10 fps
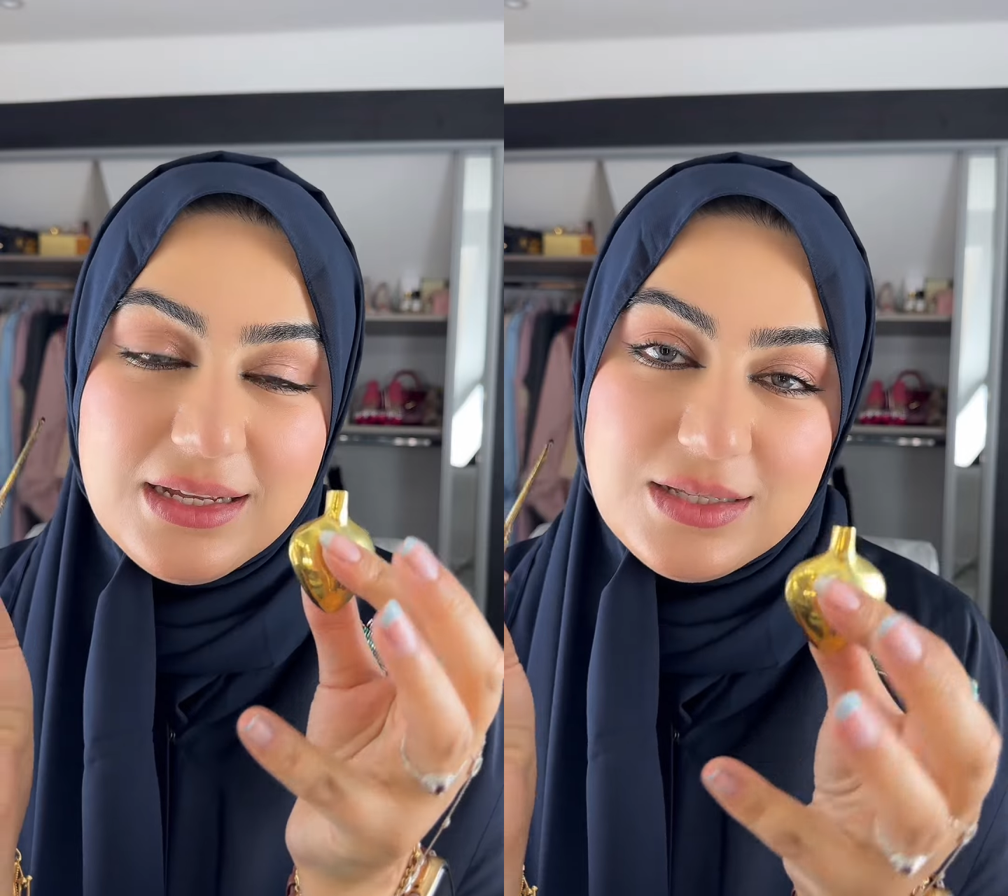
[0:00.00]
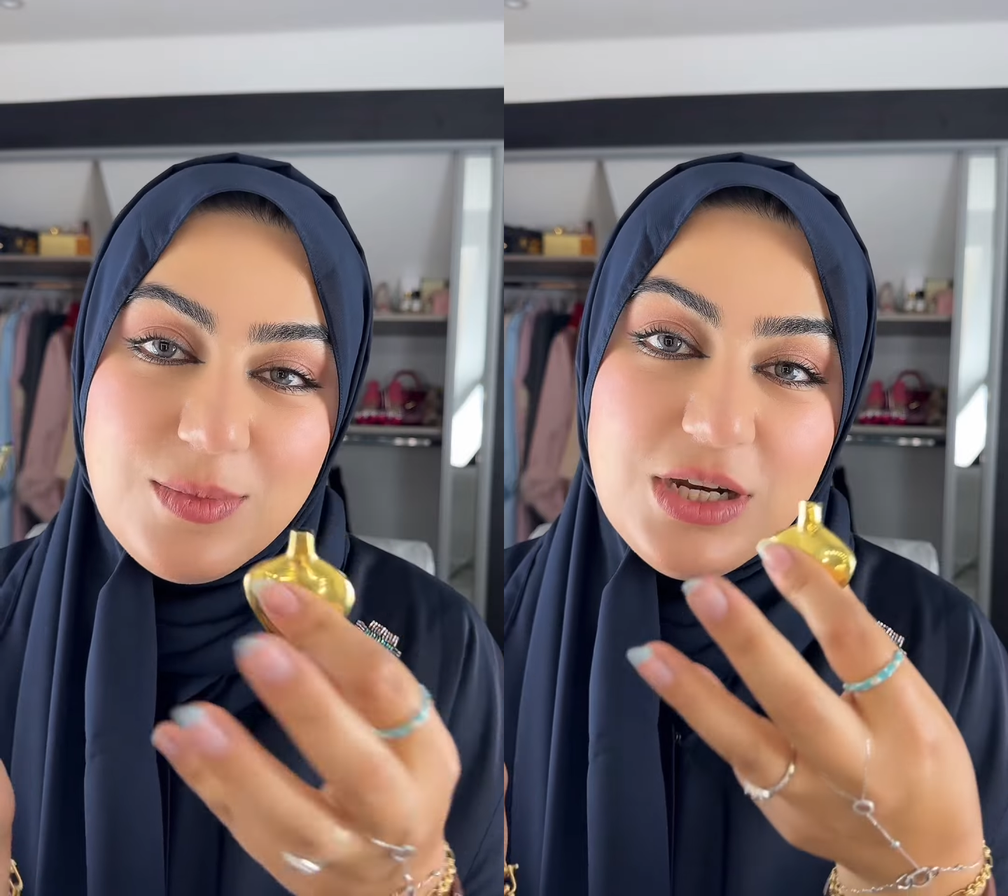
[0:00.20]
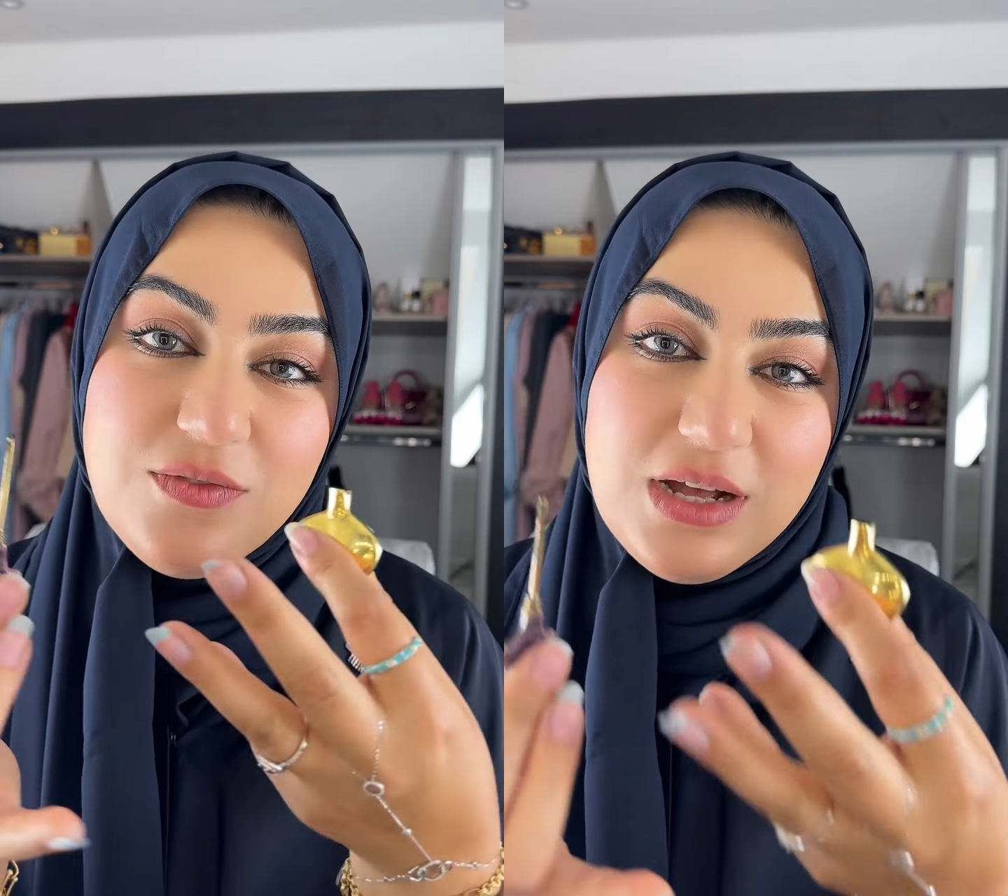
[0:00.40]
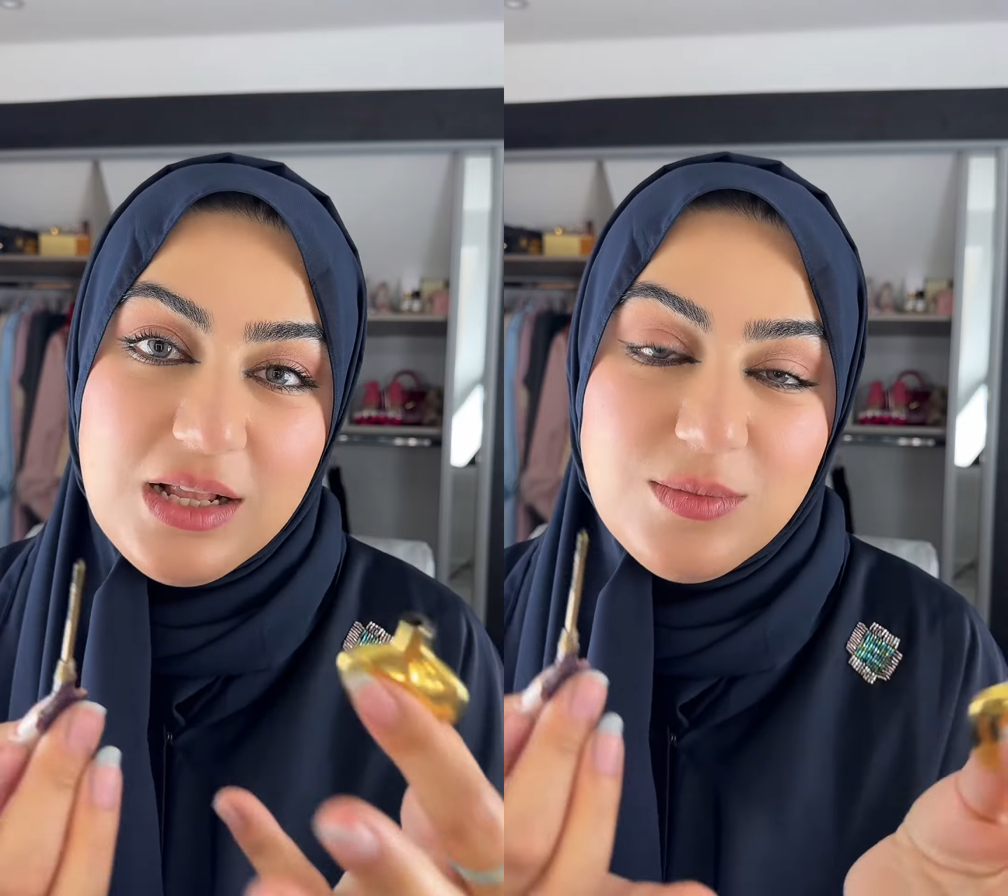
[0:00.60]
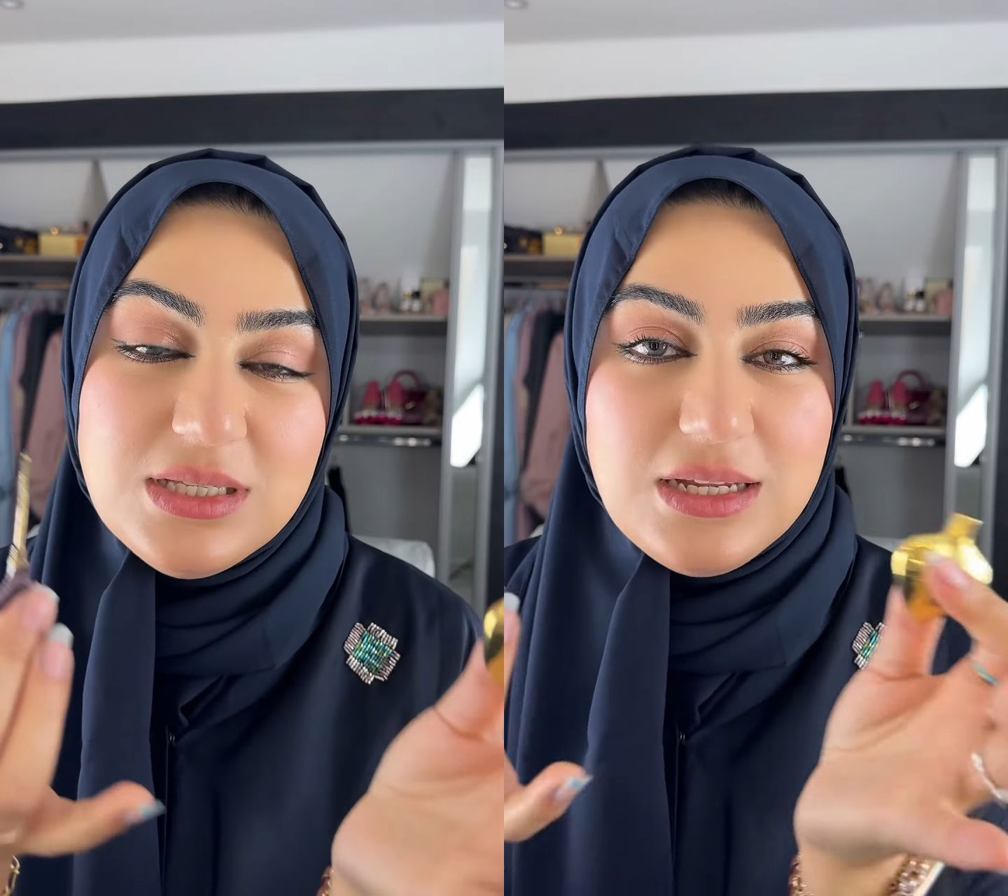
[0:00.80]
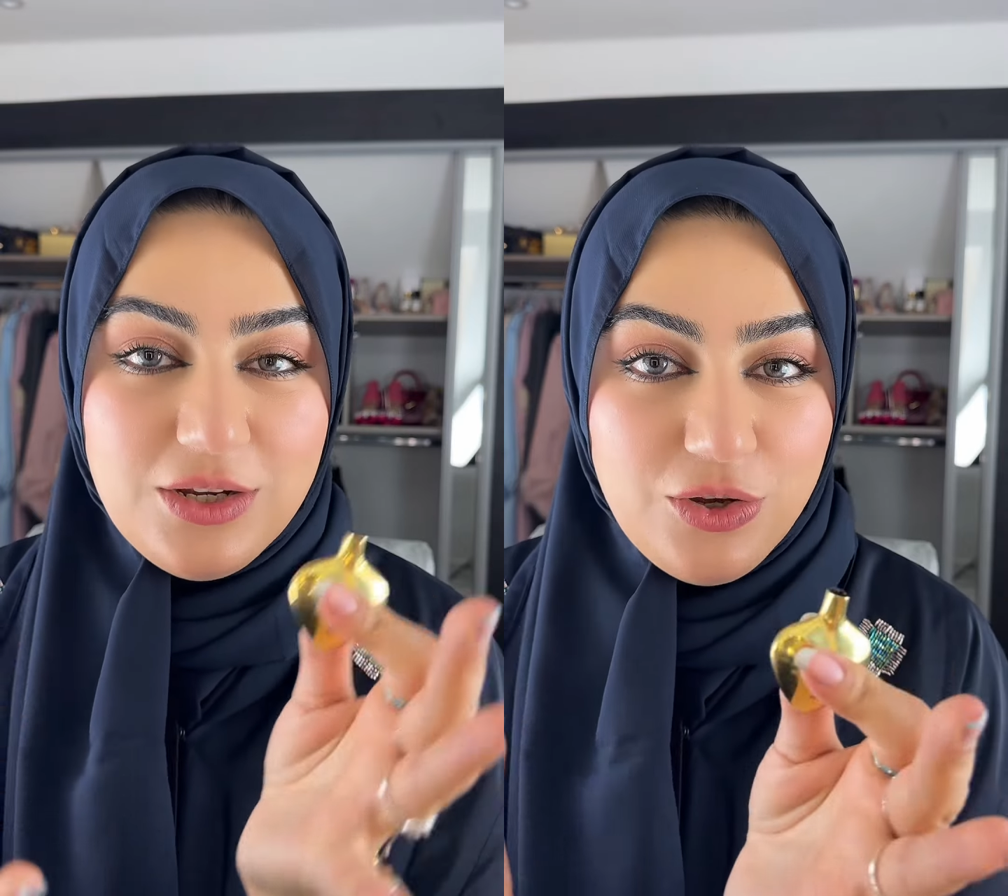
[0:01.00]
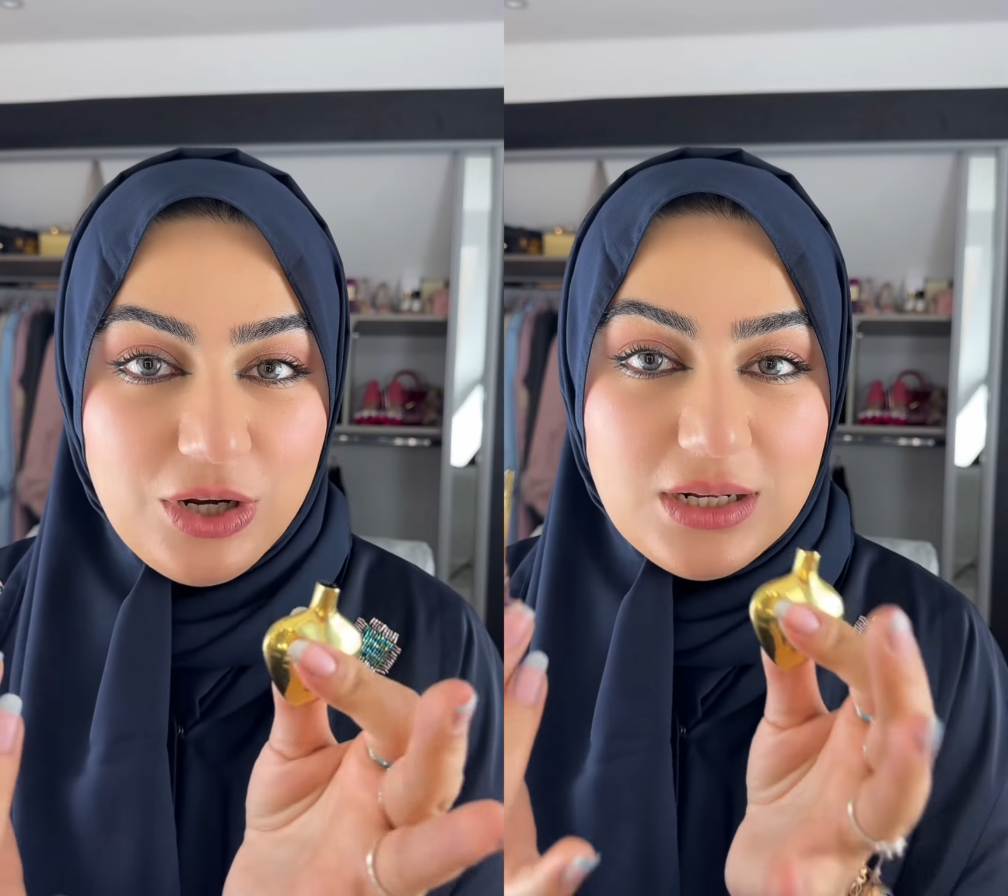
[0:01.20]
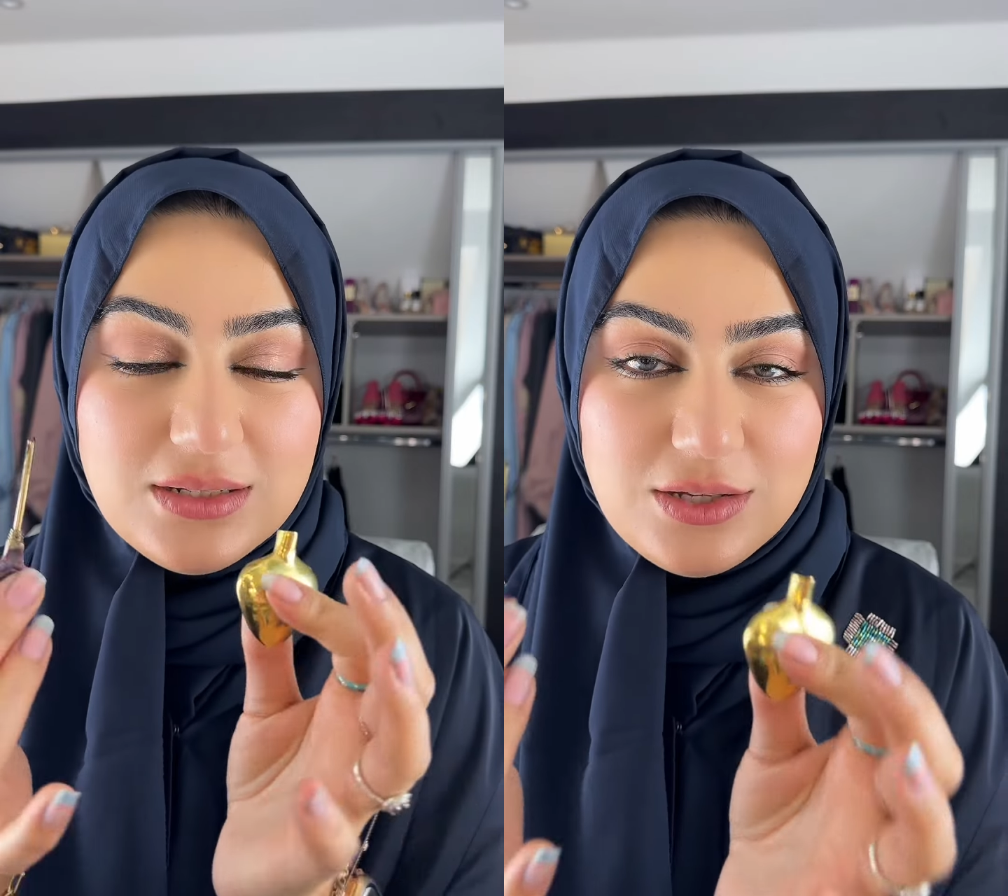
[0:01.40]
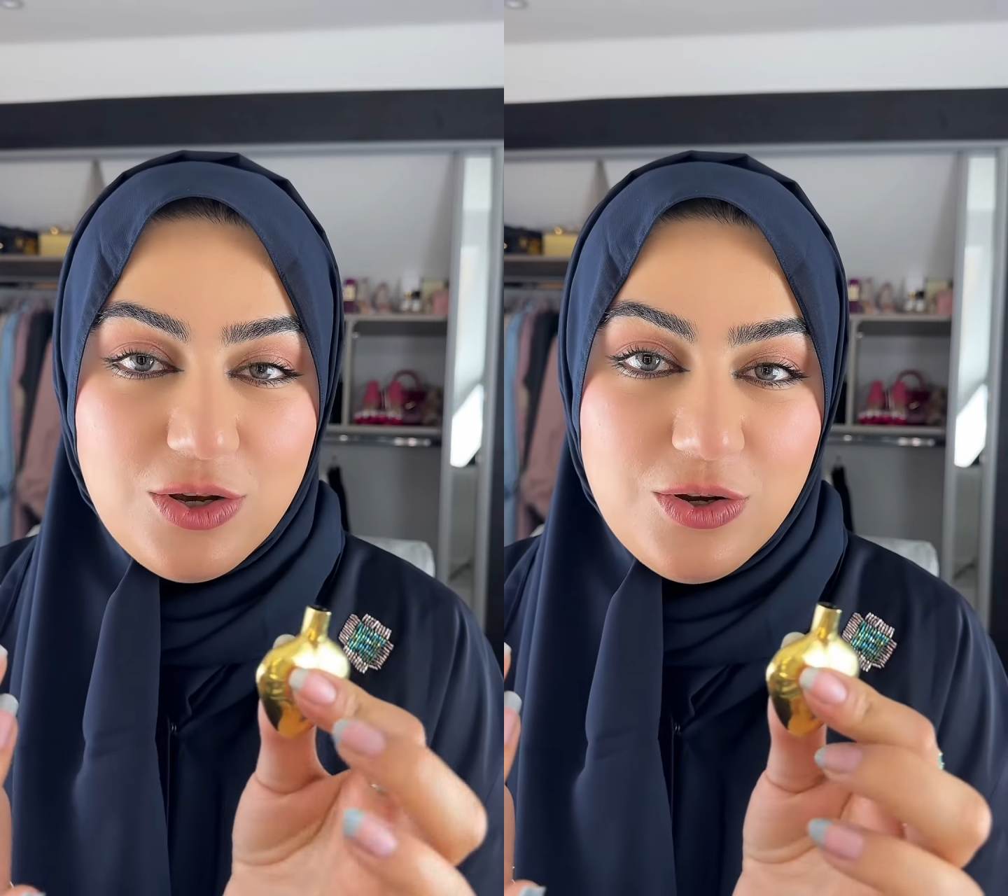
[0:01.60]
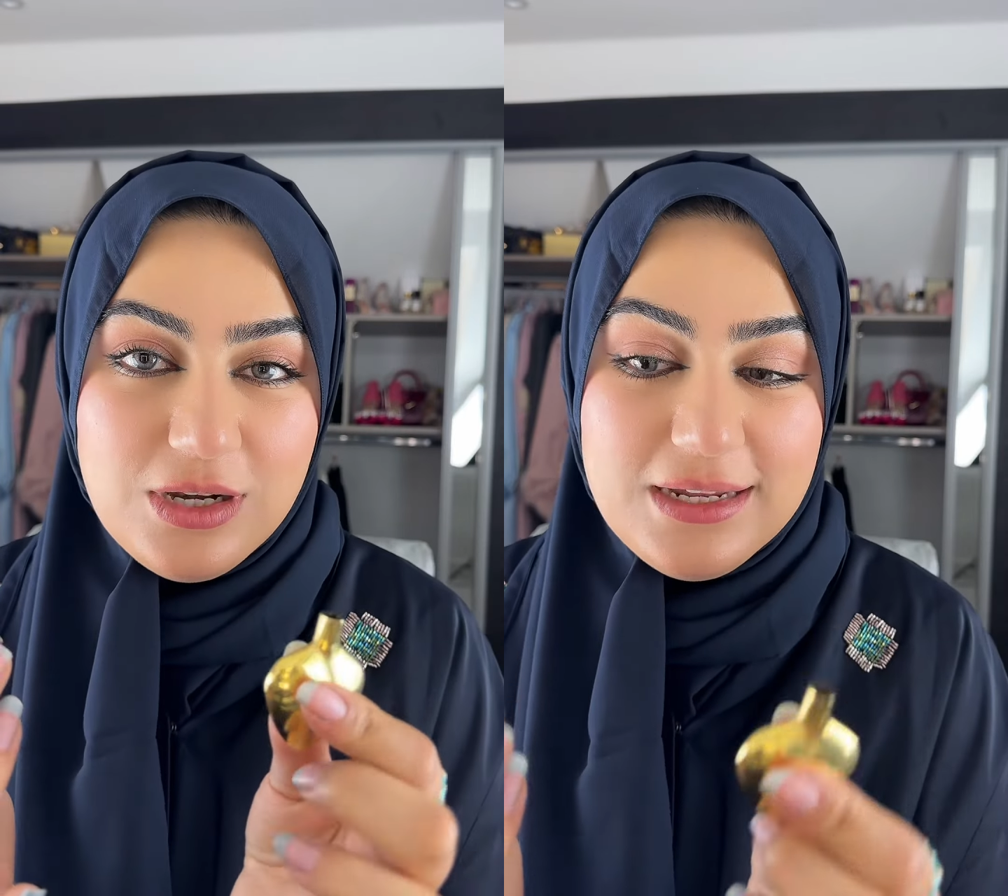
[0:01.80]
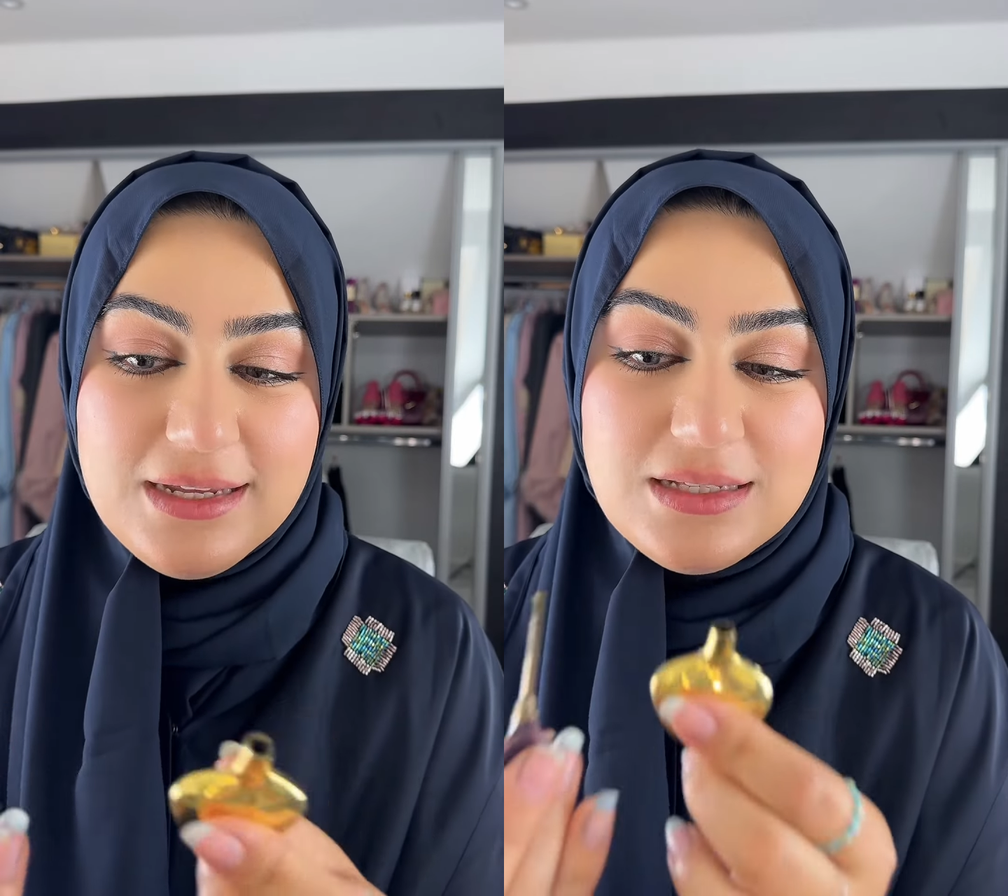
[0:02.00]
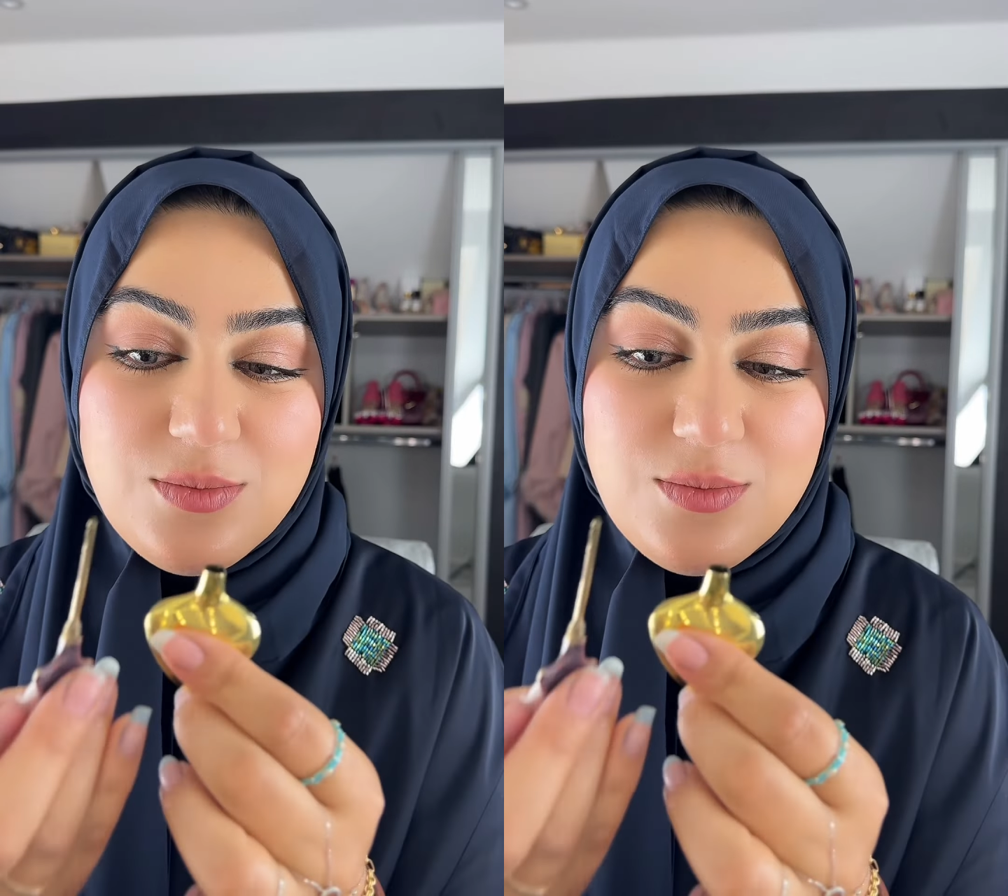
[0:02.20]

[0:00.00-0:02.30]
It's made of almonds and coconuts only.